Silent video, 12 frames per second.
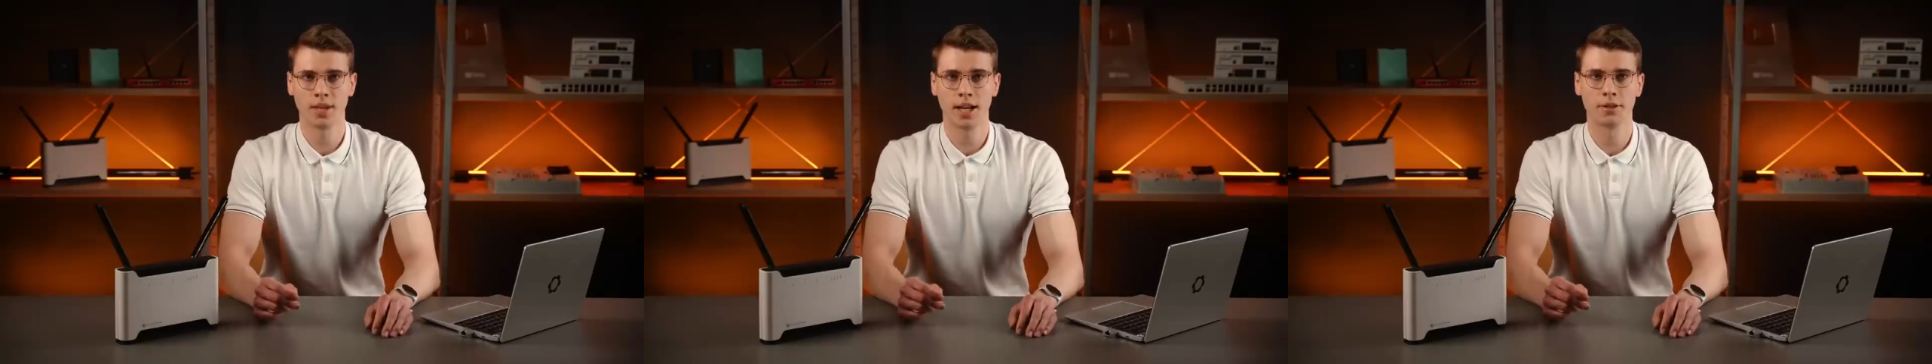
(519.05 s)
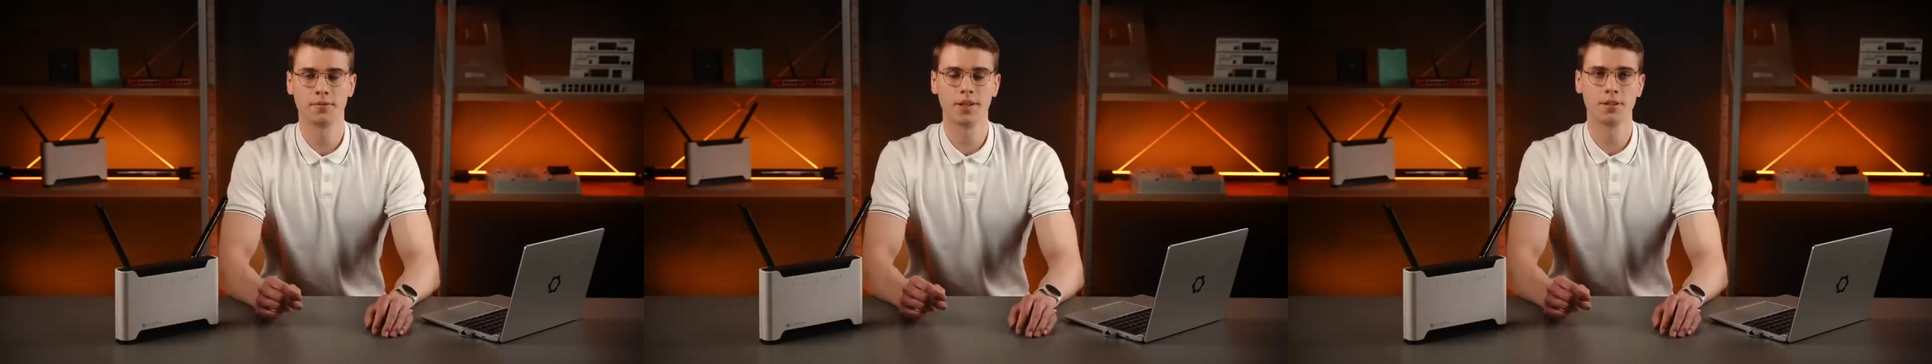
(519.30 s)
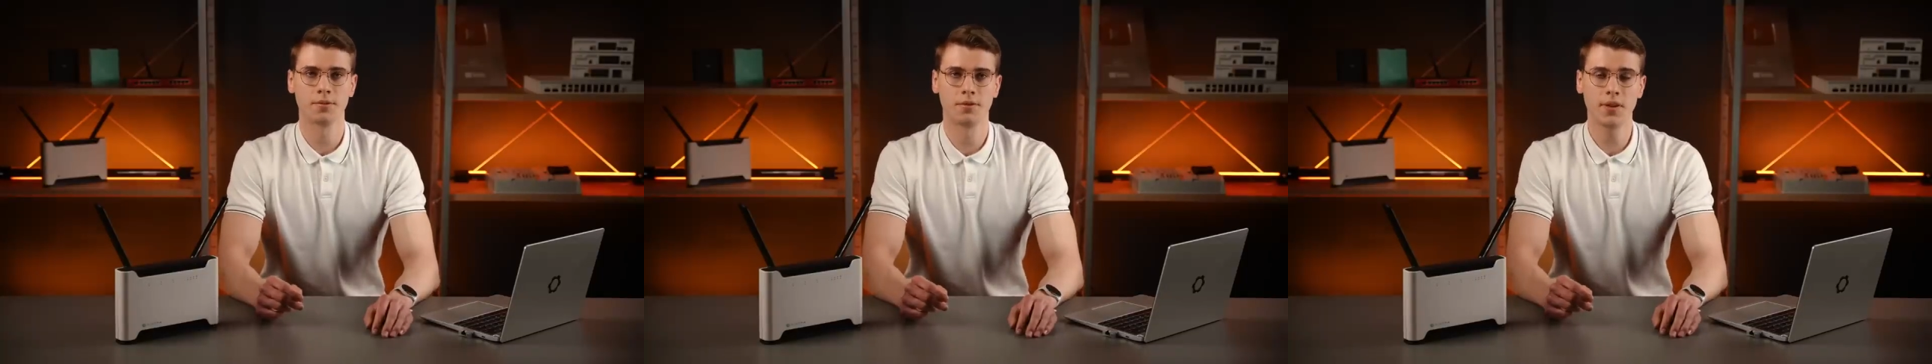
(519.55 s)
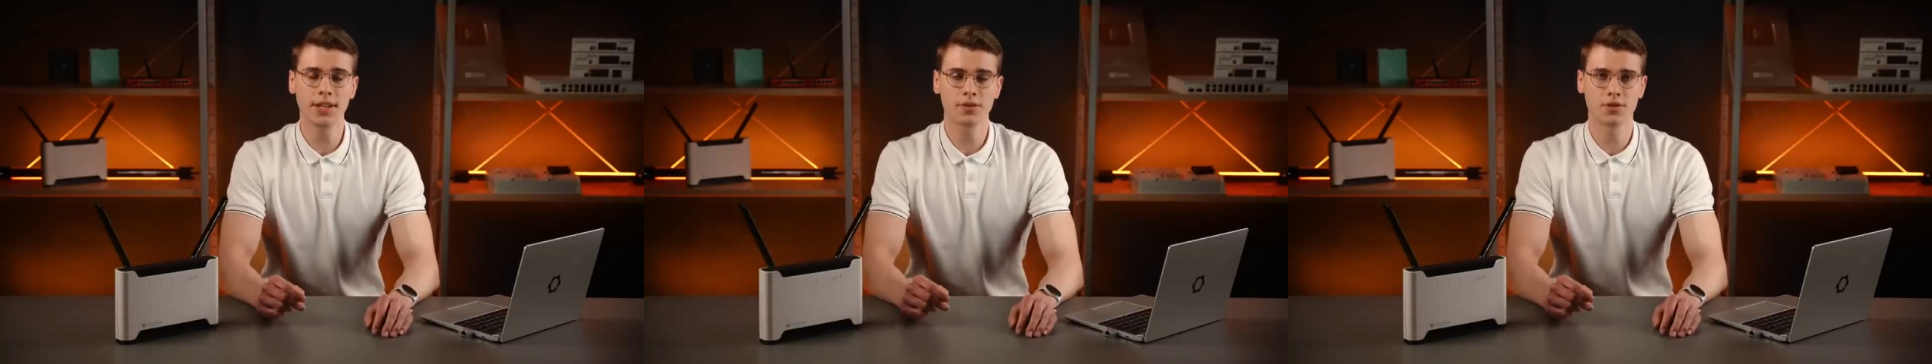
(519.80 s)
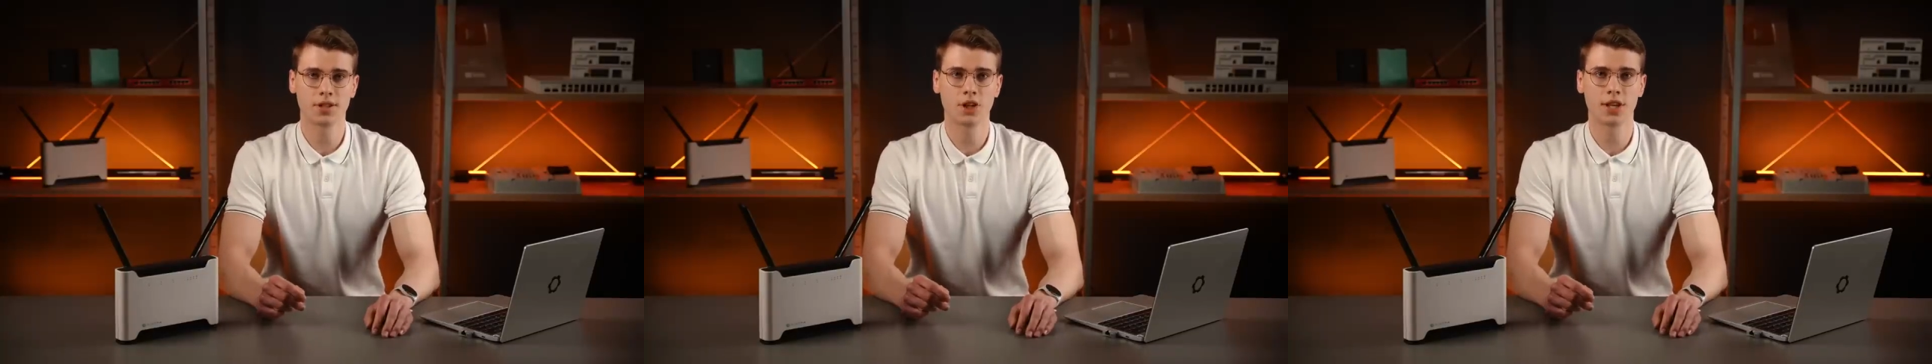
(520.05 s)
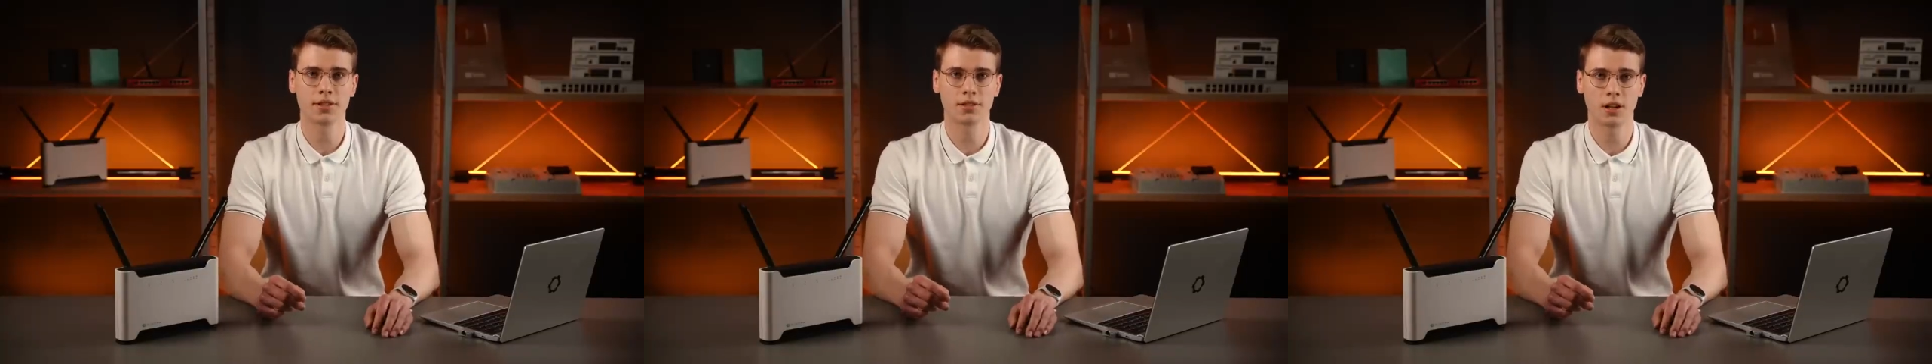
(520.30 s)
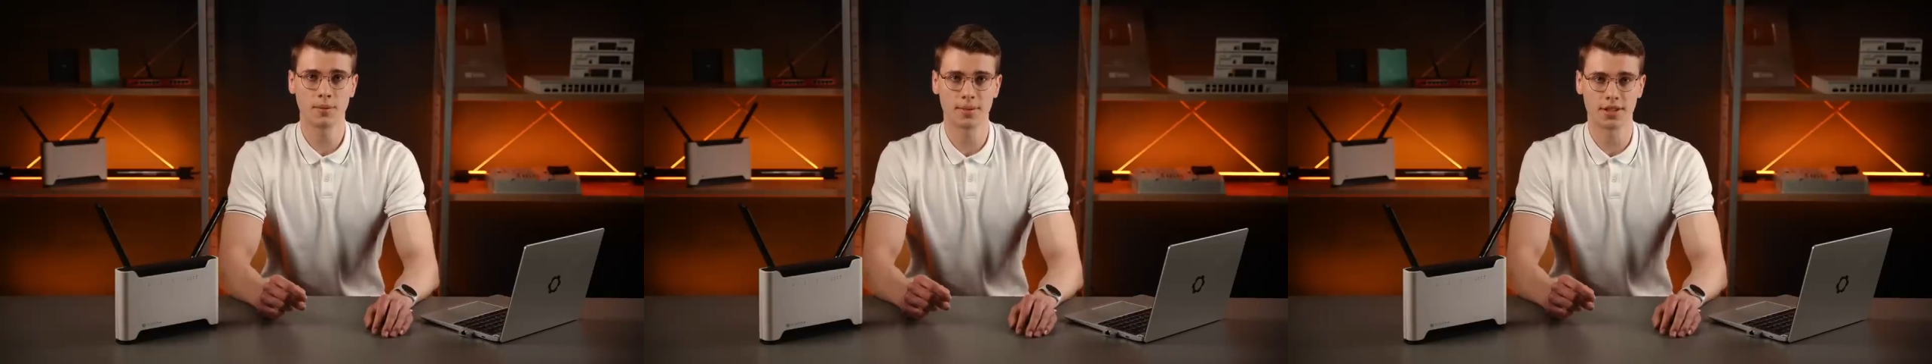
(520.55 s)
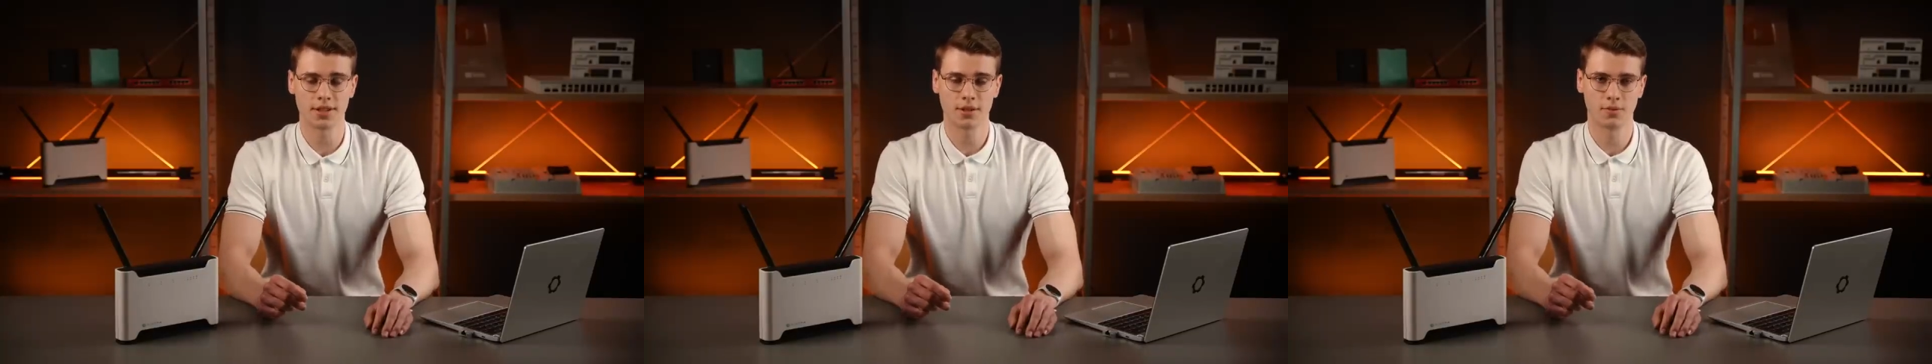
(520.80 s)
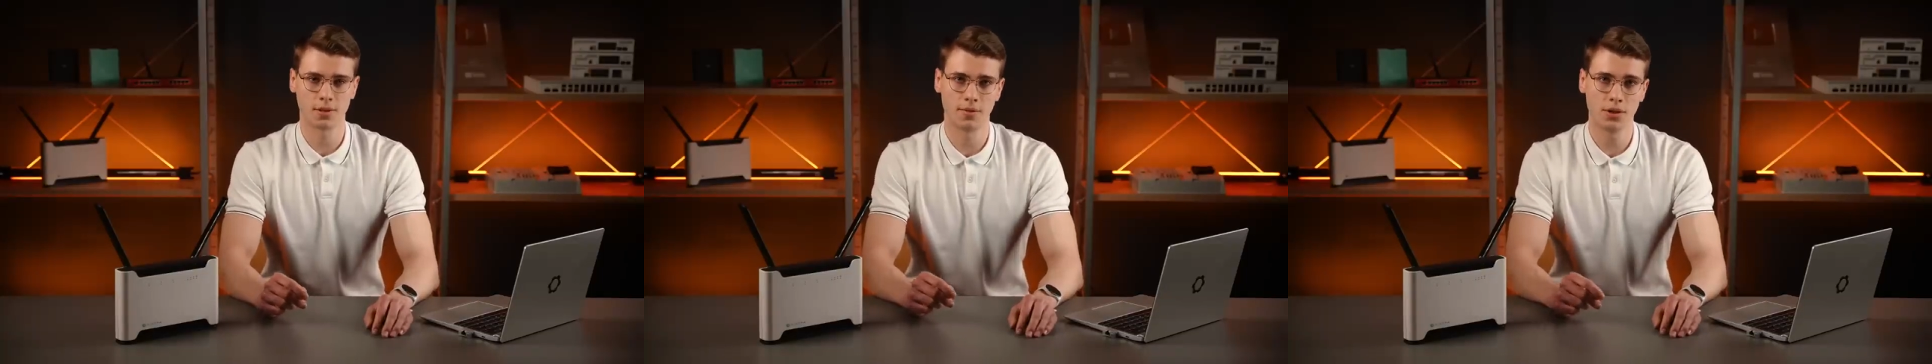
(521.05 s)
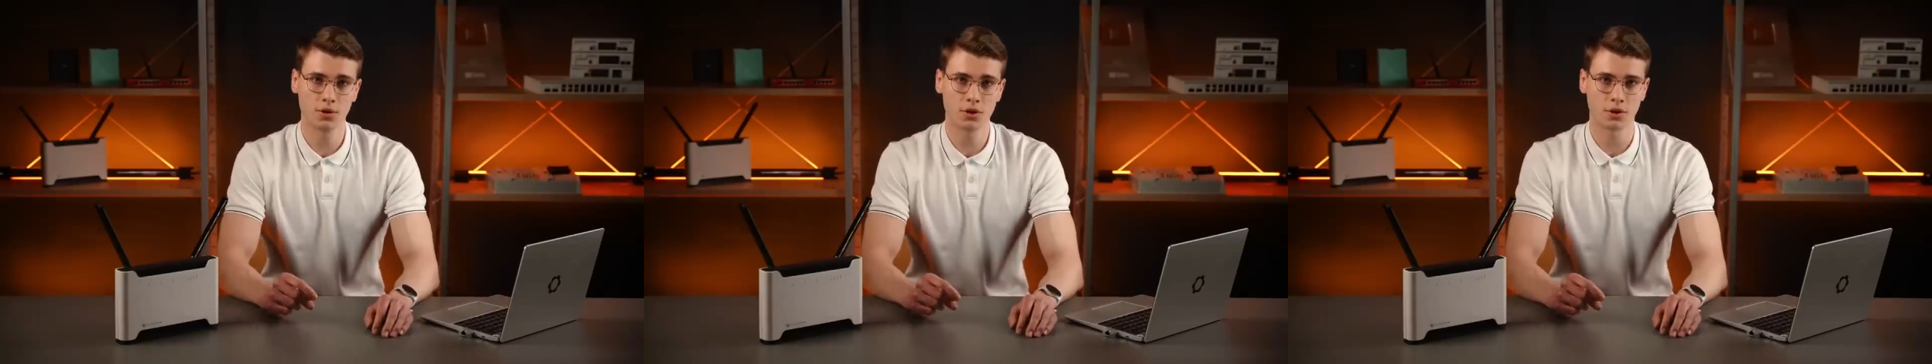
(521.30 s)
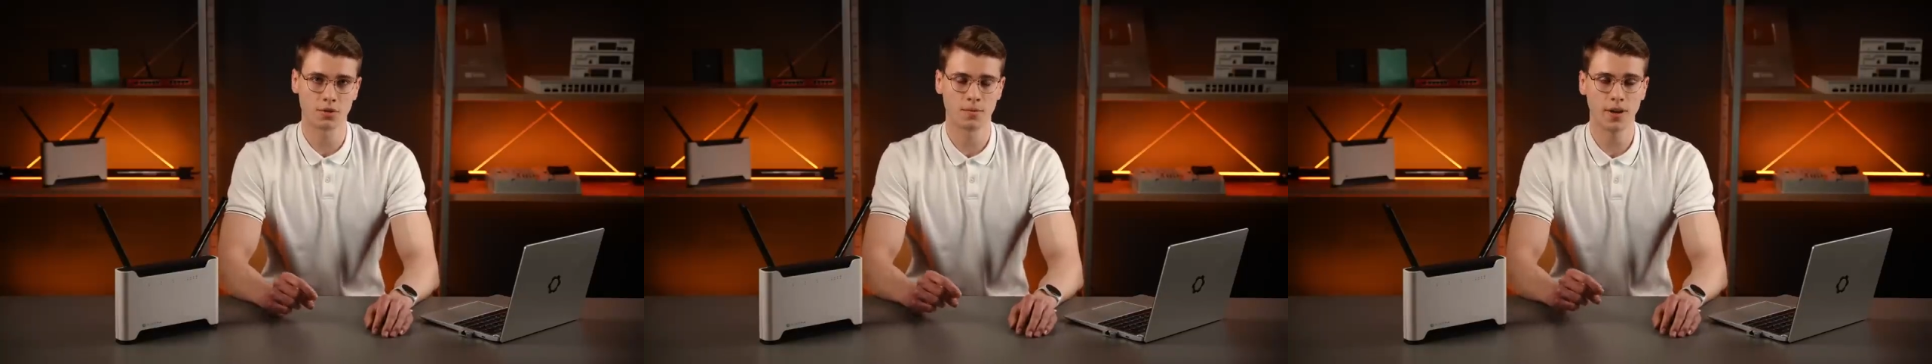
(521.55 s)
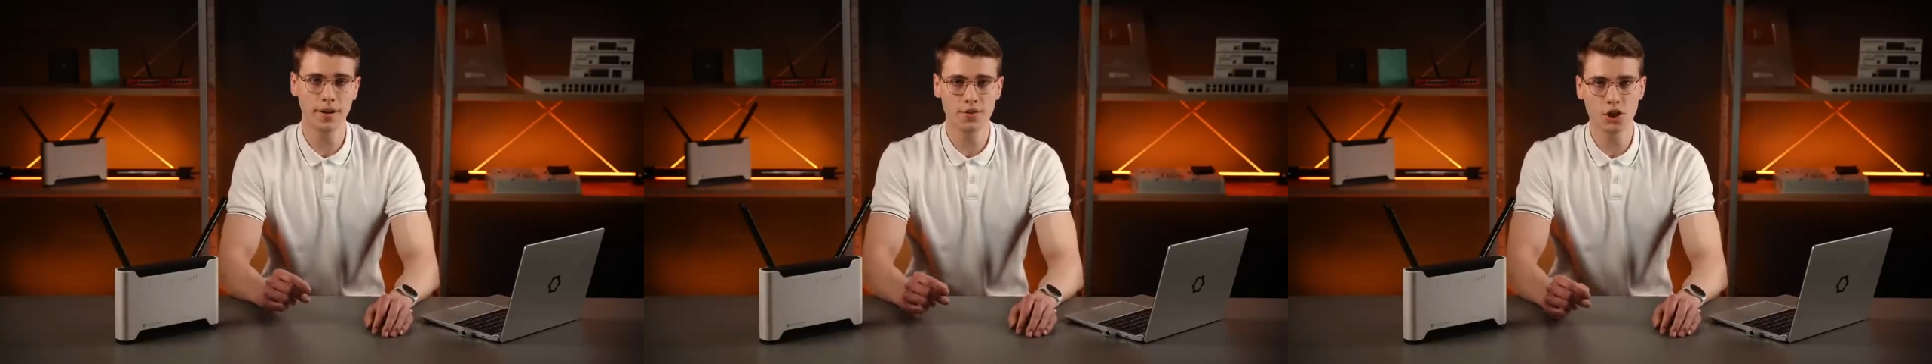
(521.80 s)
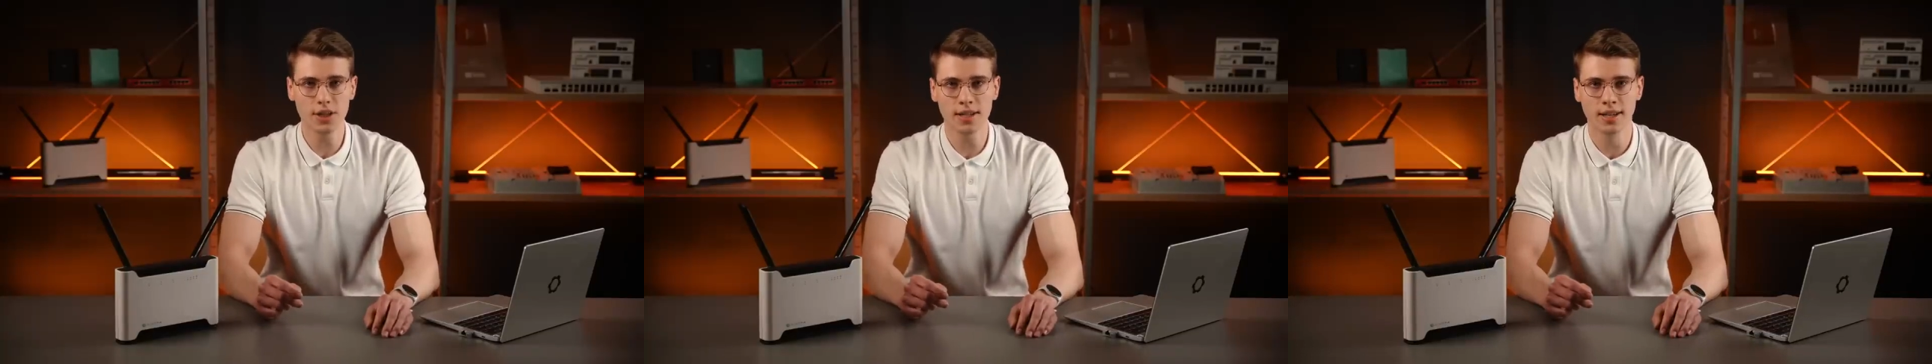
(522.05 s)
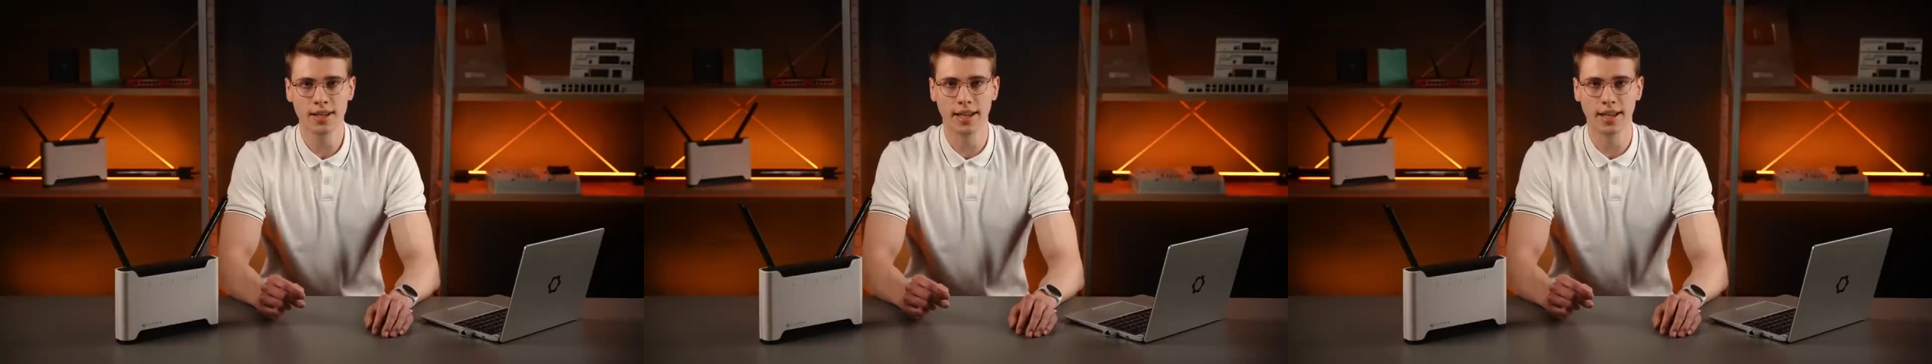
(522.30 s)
and feel free to suggest topics for future 5G